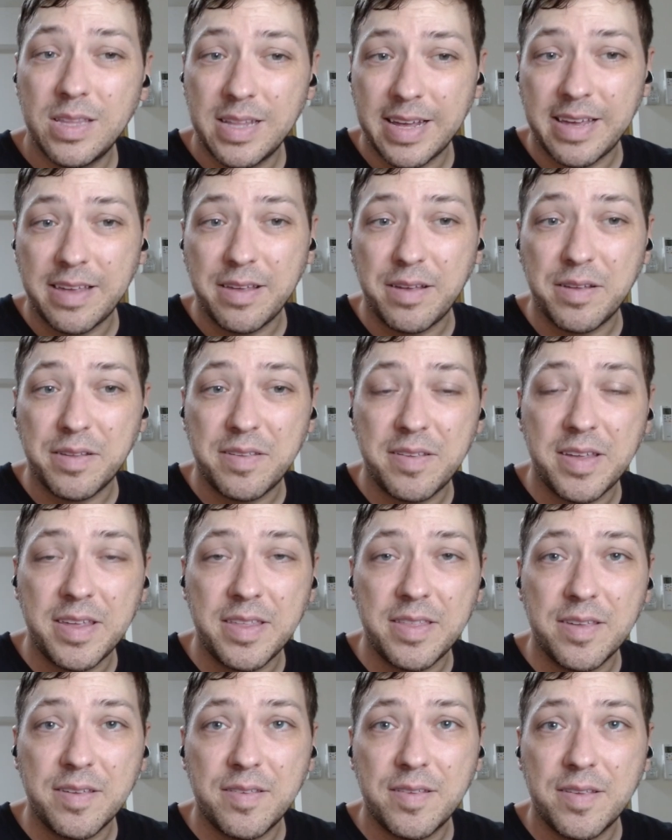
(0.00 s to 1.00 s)
like you can see
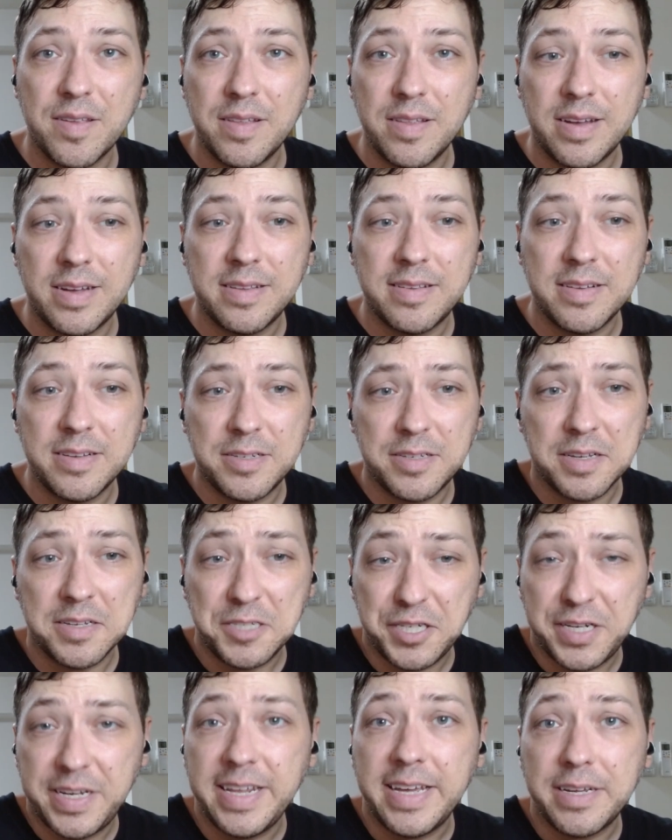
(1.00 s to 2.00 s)
this, it's, it's a
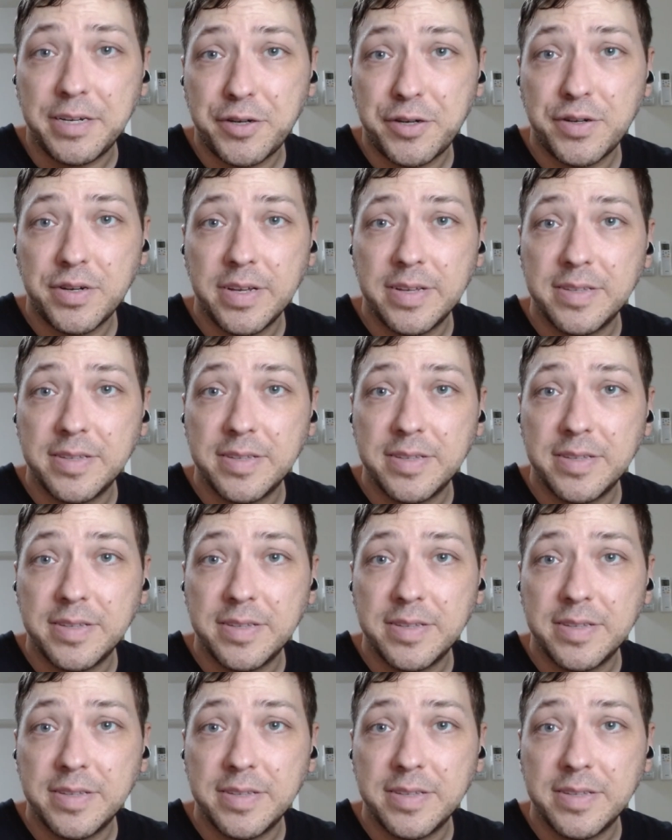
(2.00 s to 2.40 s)
dish.